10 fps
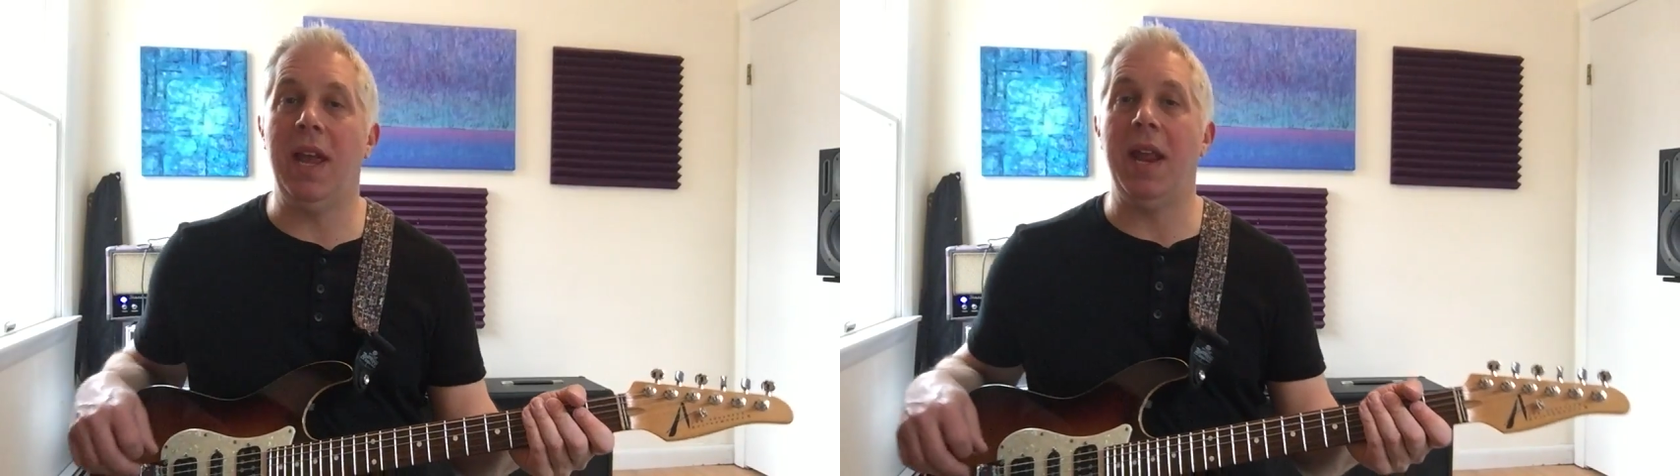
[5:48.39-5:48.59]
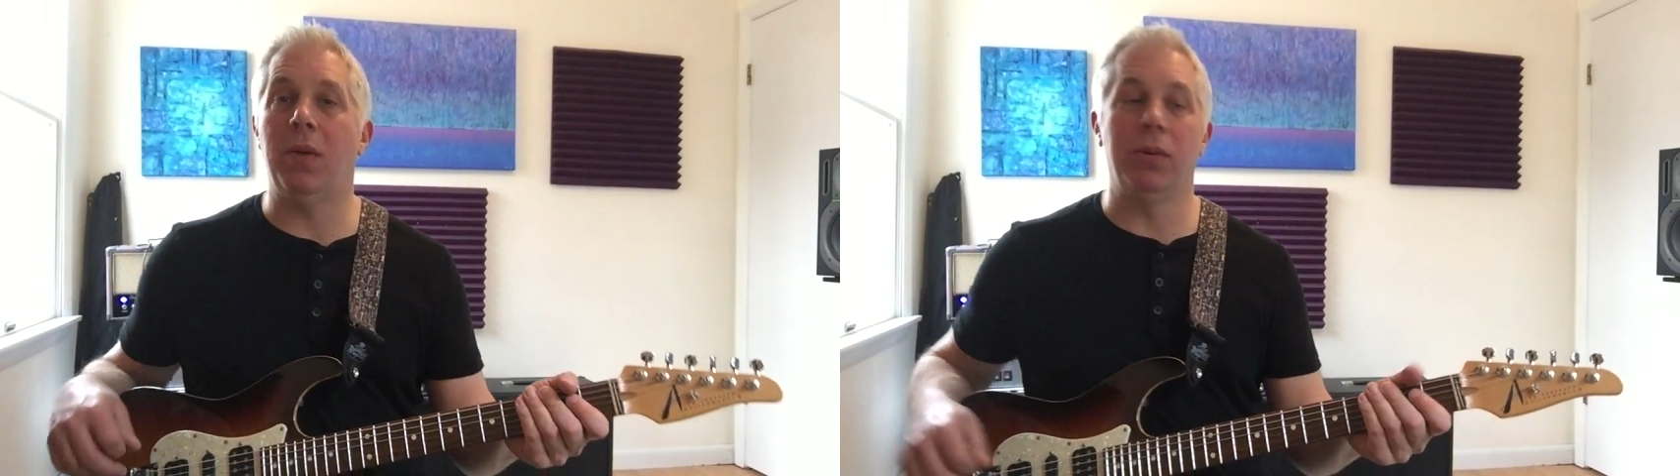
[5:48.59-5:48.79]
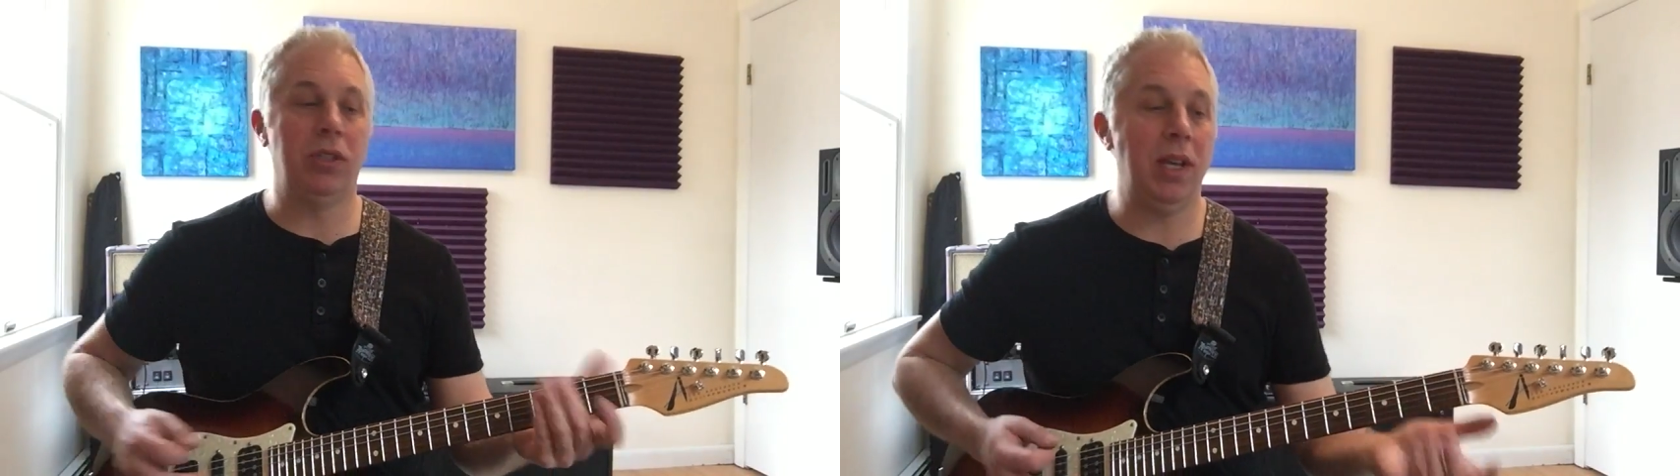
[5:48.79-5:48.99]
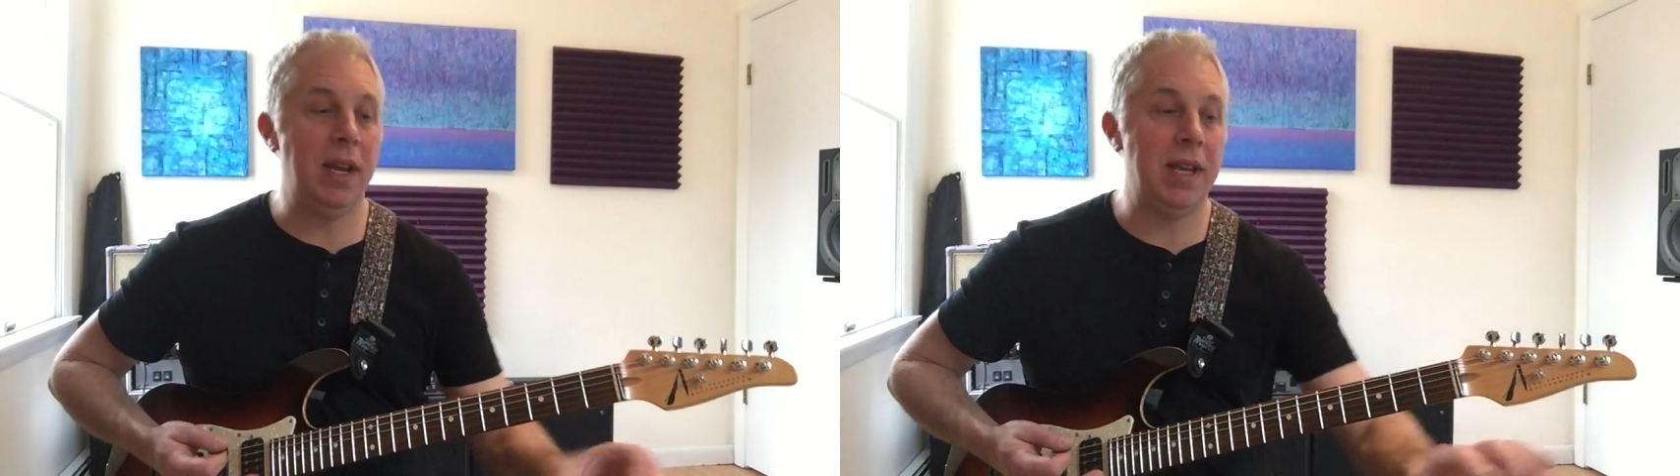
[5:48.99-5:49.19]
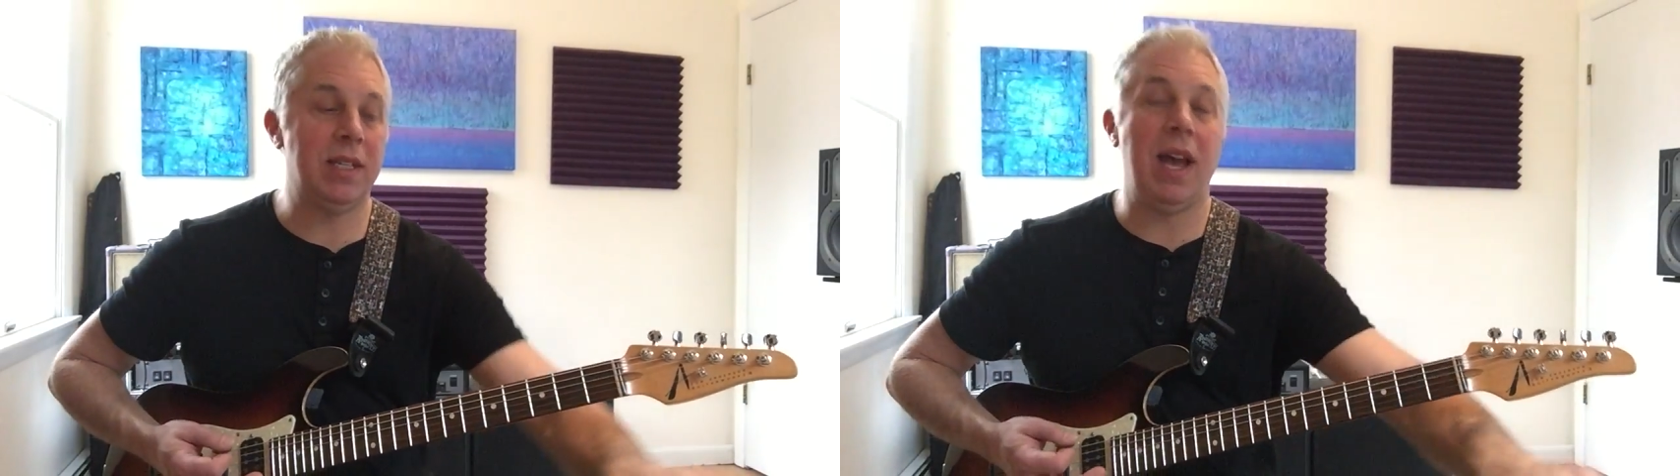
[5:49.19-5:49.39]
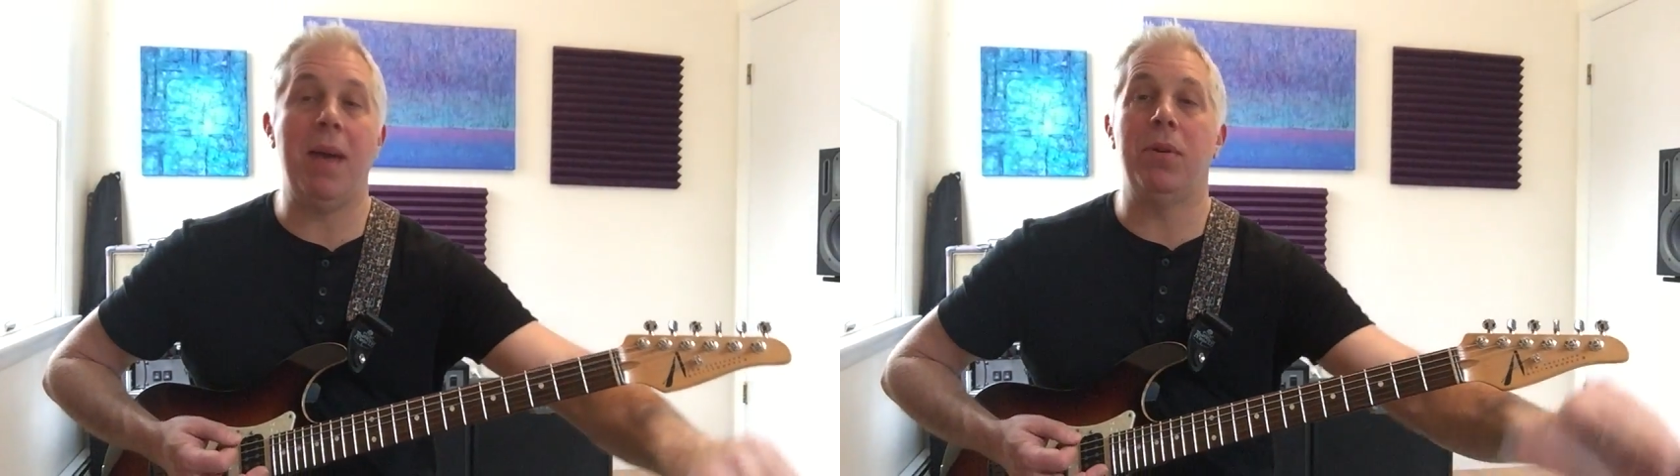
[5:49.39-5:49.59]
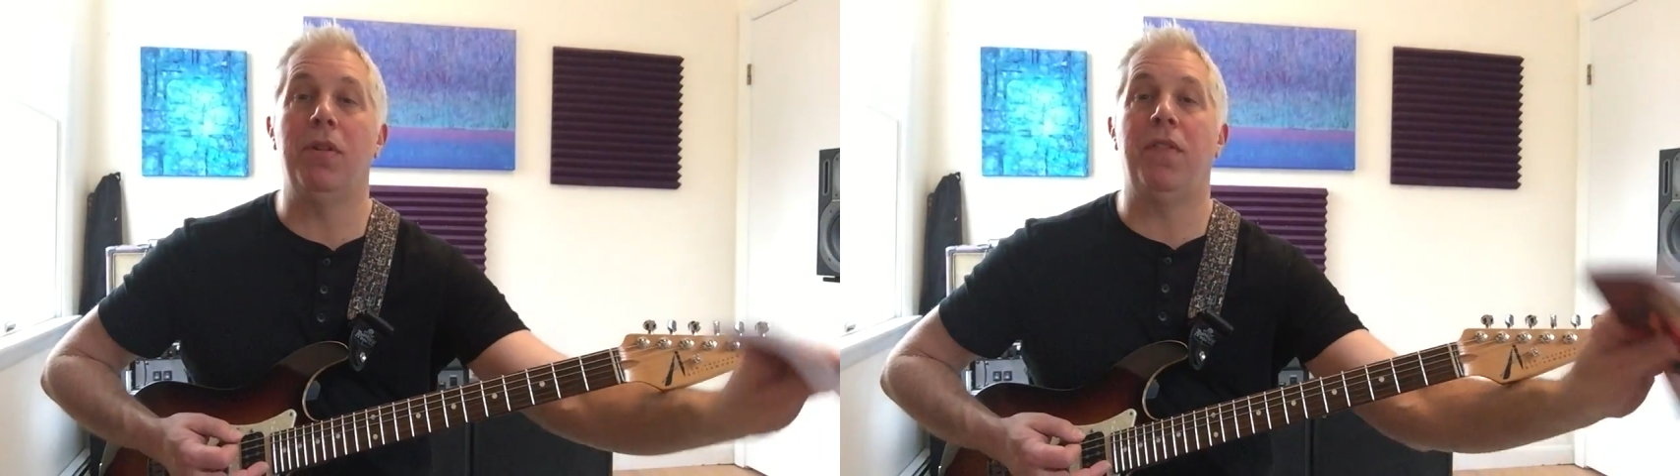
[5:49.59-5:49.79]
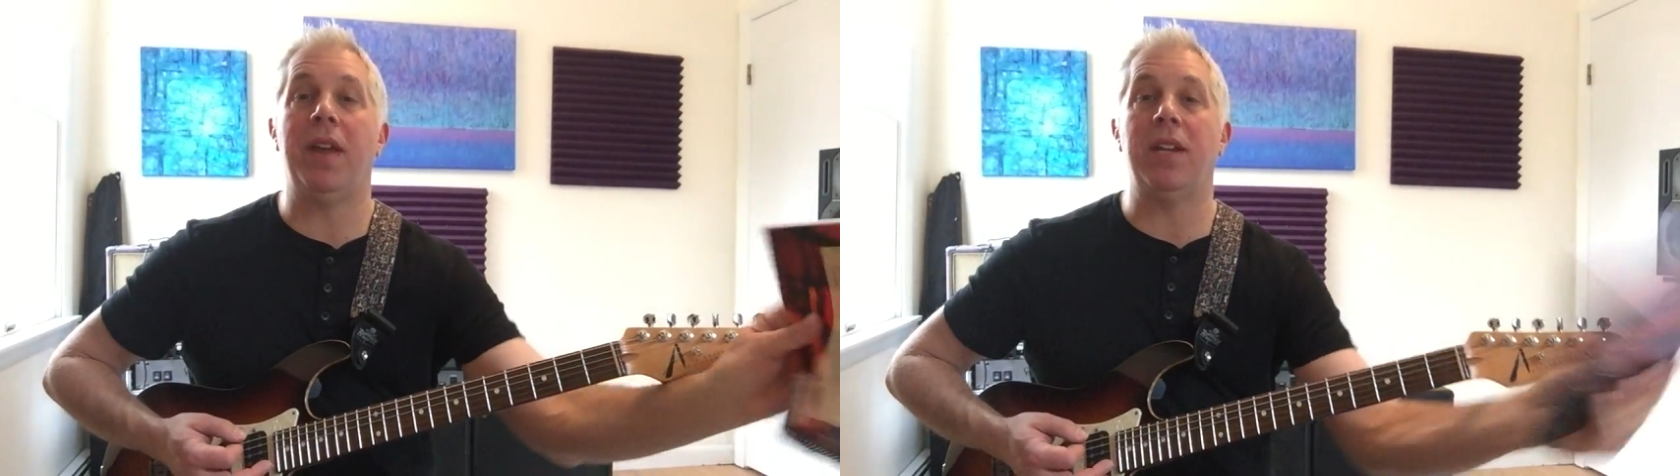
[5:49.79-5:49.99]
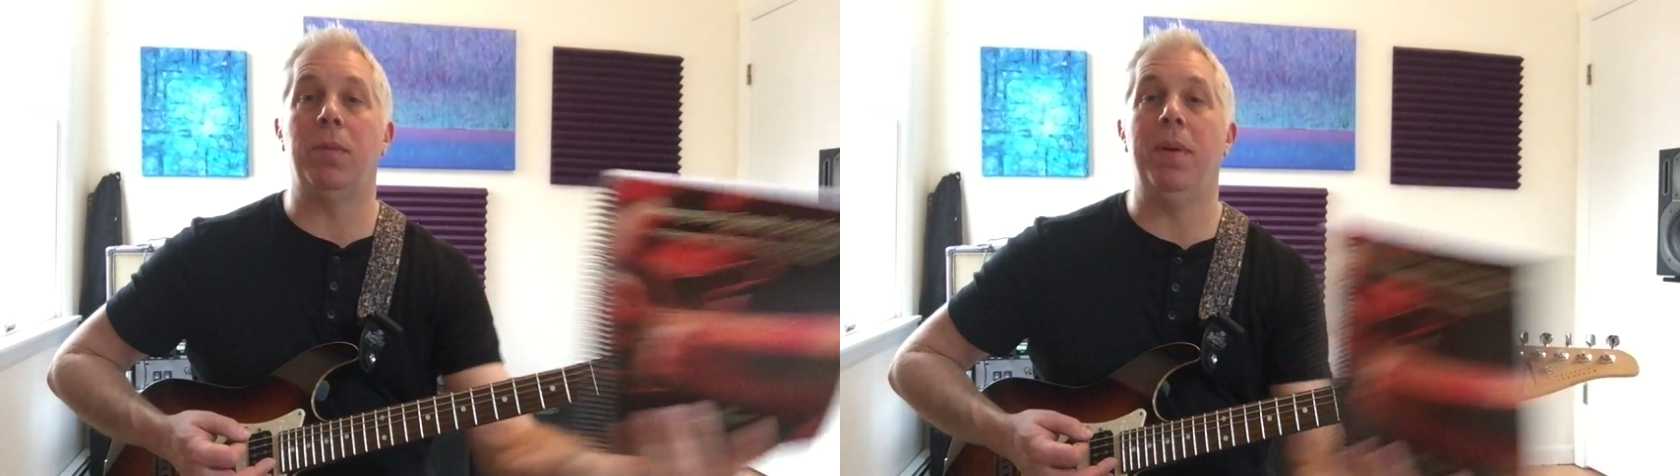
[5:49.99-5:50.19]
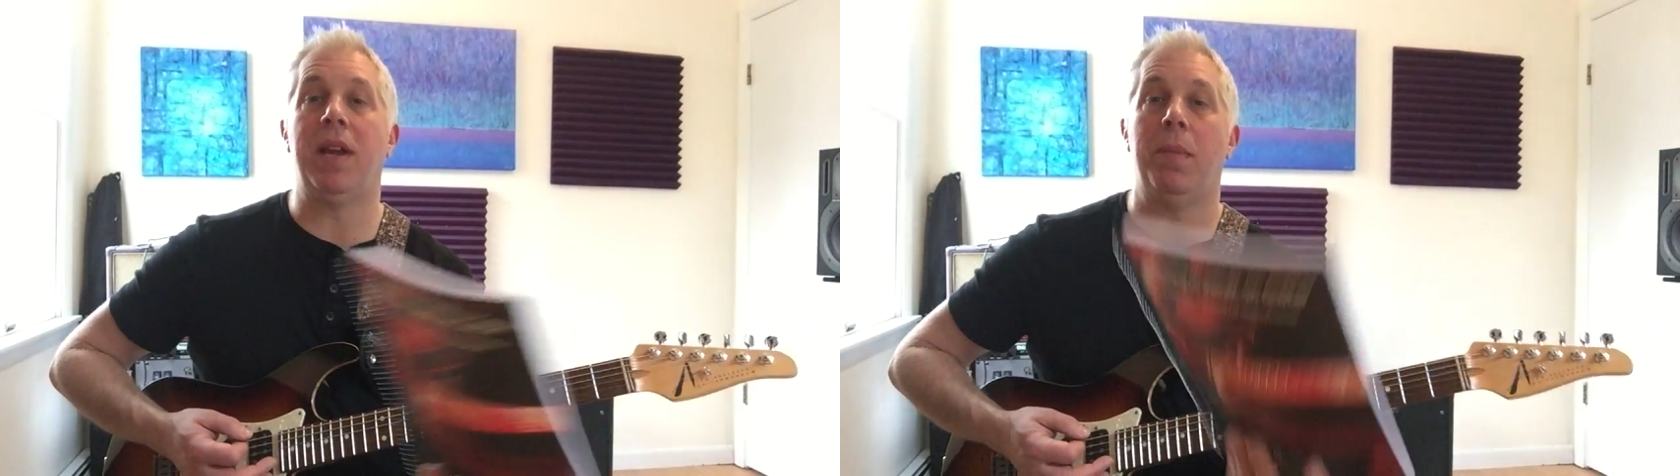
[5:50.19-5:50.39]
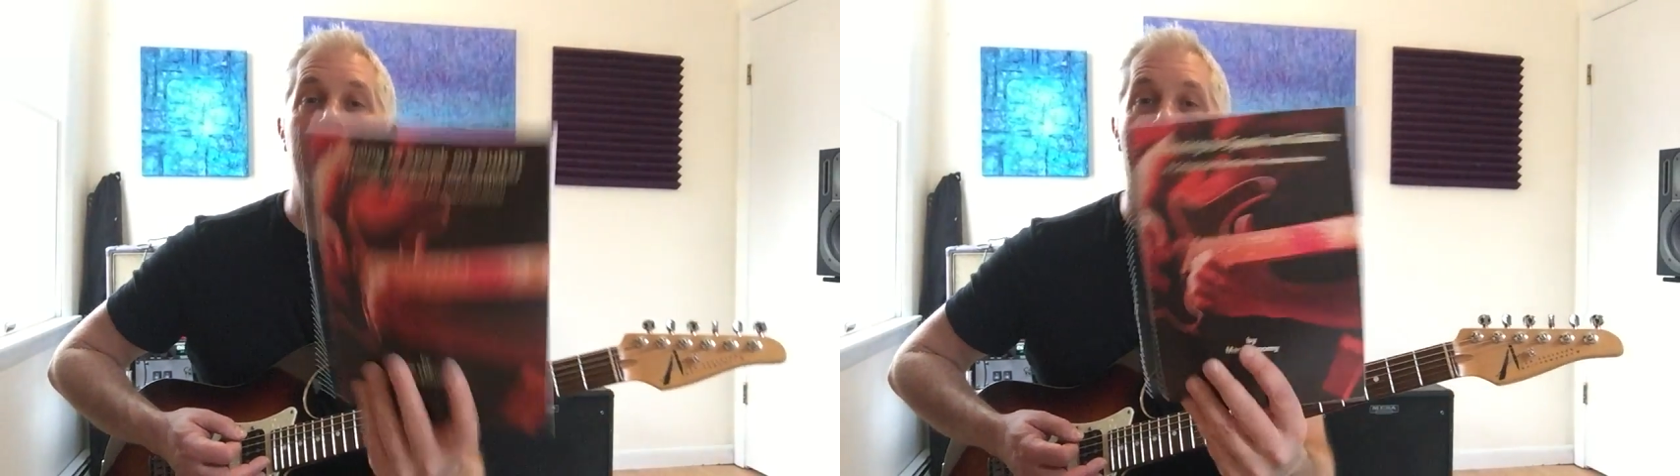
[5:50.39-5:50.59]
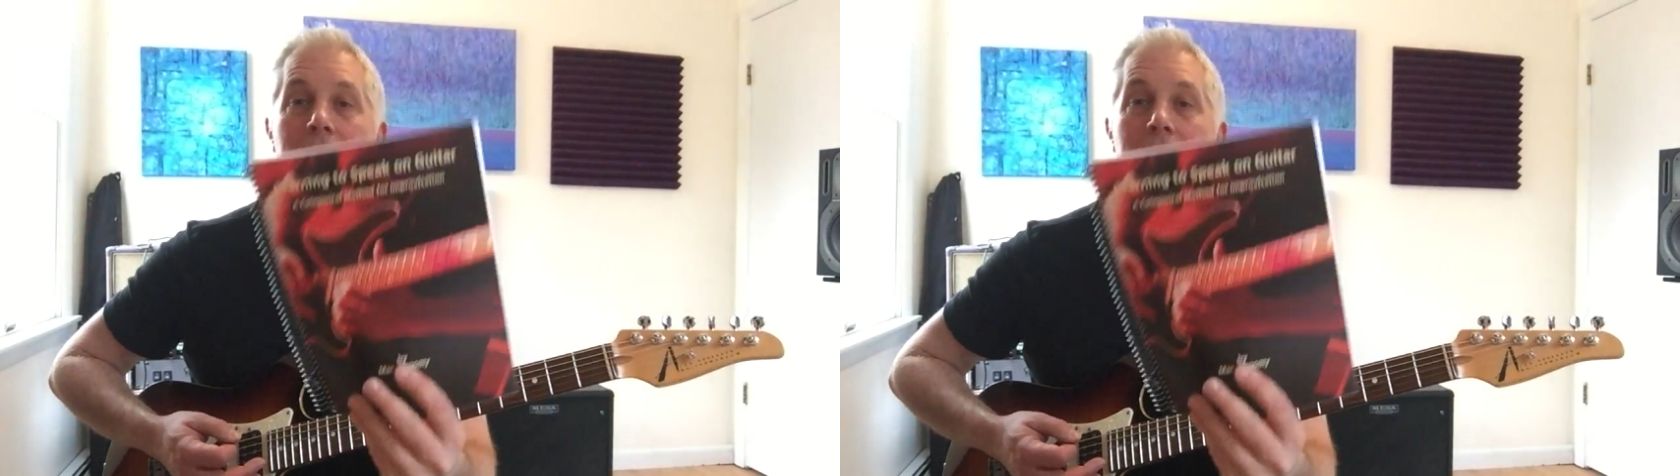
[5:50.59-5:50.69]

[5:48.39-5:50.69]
and we'll see you next time. And don't forget to pick up